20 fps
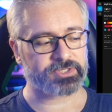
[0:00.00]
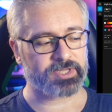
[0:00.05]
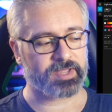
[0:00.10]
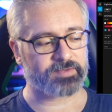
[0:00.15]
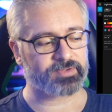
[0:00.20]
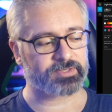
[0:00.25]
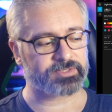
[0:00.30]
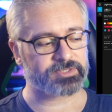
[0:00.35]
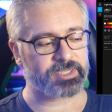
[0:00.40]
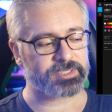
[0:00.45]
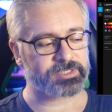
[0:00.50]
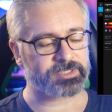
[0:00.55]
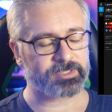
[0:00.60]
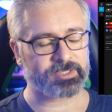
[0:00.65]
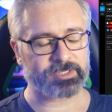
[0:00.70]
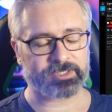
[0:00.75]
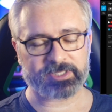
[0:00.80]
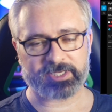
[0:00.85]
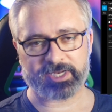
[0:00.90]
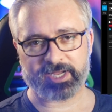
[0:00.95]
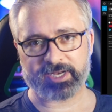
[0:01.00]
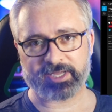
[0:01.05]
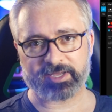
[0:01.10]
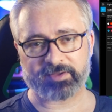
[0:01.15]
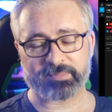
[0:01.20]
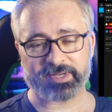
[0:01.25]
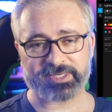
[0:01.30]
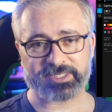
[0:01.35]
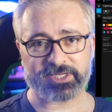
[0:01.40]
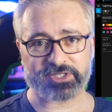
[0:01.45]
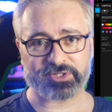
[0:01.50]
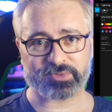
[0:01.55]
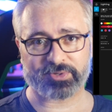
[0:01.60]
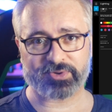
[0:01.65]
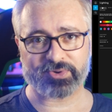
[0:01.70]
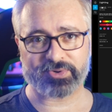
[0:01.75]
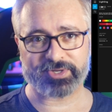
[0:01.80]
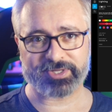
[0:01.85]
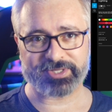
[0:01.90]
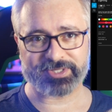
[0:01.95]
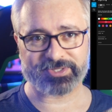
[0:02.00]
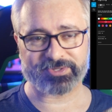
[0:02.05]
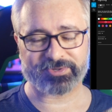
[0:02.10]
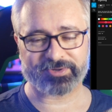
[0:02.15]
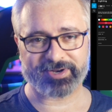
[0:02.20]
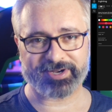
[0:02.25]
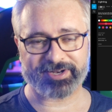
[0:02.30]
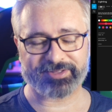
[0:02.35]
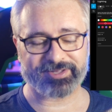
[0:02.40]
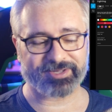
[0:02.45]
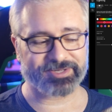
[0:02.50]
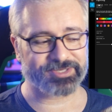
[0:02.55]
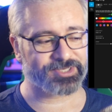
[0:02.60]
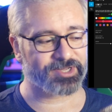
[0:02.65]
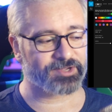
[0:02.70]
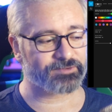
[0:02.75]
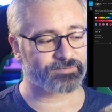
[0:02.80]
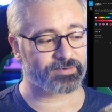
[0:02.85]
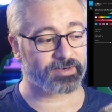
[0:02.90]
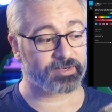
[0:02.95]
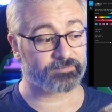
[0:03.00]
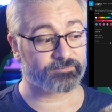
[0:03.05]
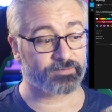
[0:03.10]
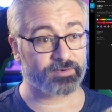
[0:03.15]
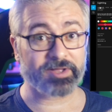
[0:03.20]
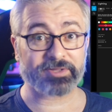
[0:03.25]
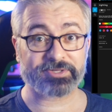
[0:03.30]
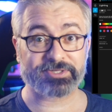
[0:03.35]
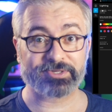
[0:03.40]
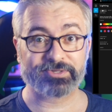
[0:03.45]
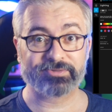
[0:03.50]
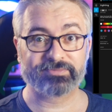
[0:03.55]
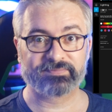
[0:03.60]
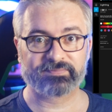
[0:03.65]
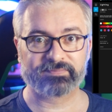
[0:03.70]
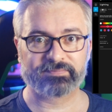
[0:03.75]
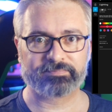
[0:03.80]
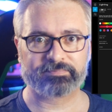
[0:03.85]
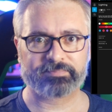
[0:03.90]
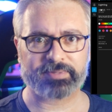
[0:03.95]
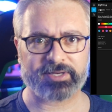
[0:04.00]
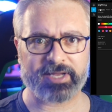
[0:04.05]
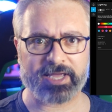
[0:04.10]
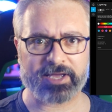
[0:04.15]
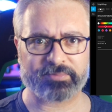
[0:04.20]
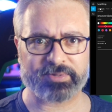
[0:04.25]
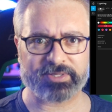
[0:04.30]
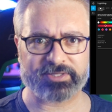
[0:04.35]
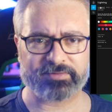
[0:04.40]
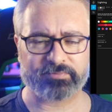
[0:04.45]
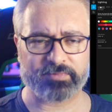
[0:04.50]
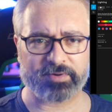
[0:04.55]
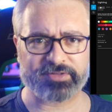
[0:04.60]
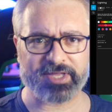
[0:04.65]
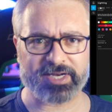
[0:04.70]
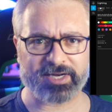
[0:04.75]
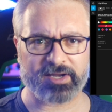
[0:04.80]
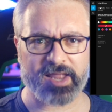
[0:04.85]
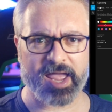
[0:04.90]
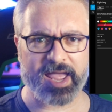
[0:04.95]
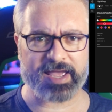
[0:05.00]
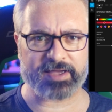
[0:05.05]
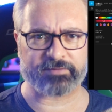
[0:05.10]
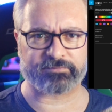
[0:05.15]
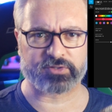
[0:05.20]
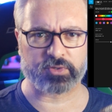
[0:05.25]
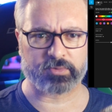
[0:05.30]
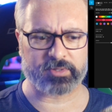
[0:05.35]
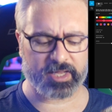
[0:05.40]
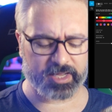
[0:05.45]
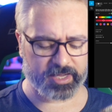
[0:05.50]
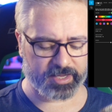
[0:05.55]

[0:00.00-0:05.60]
I haven't tested this in any of my test recordings or anything so far. I forgot to, but now we've done it live. Do it